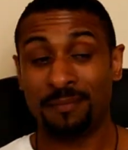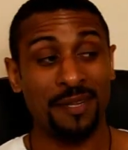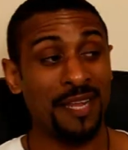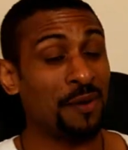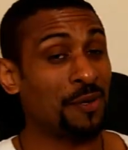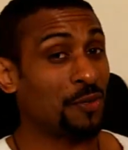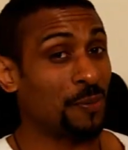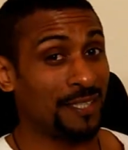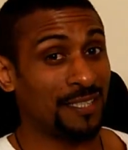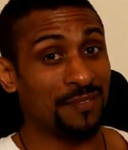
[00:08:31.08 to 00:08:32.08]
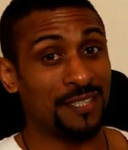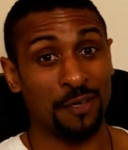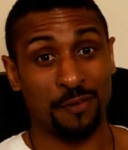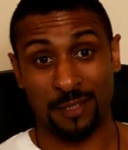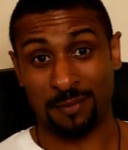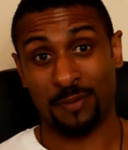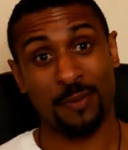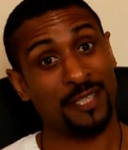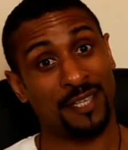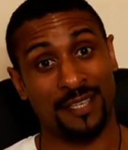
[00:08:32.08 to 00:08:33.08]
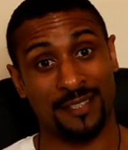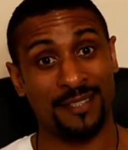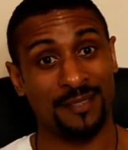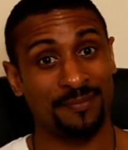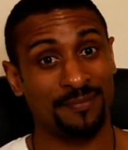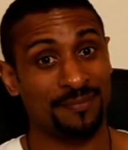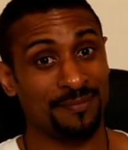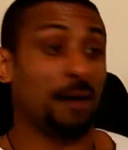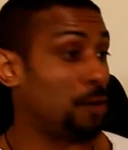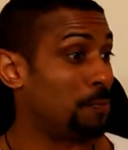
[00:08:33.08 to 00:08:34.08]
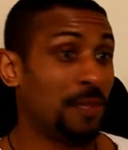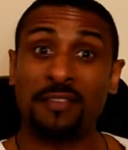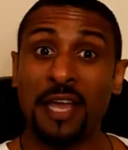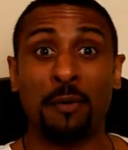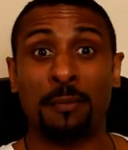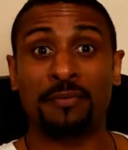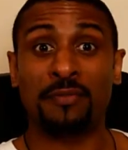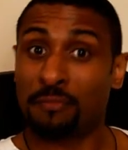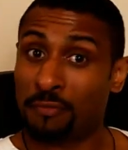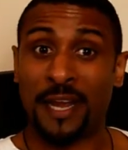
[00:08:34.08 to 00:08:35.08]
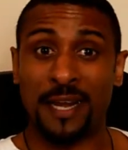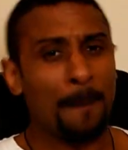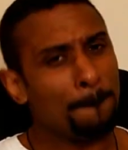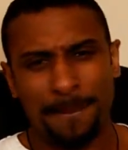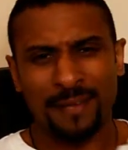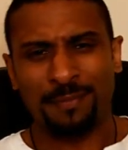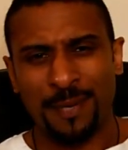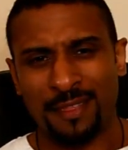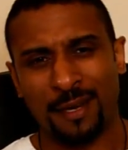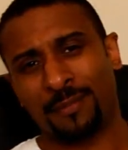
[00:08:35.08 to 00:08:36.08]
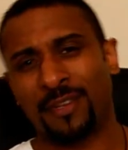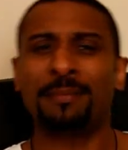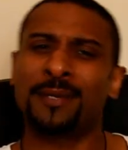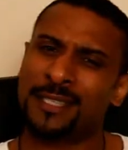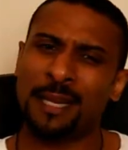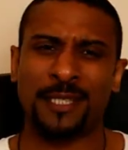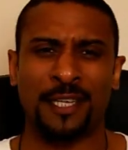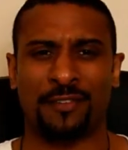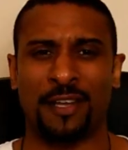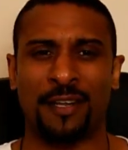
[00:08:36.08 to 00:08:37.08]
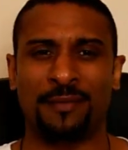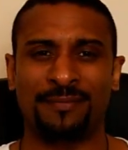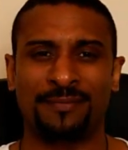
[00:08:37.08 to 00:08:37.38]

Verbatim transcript: Put that on your 2017 Christmas wish list. I hope this helps. Right, bust me a thumbs up, because let me tell you something.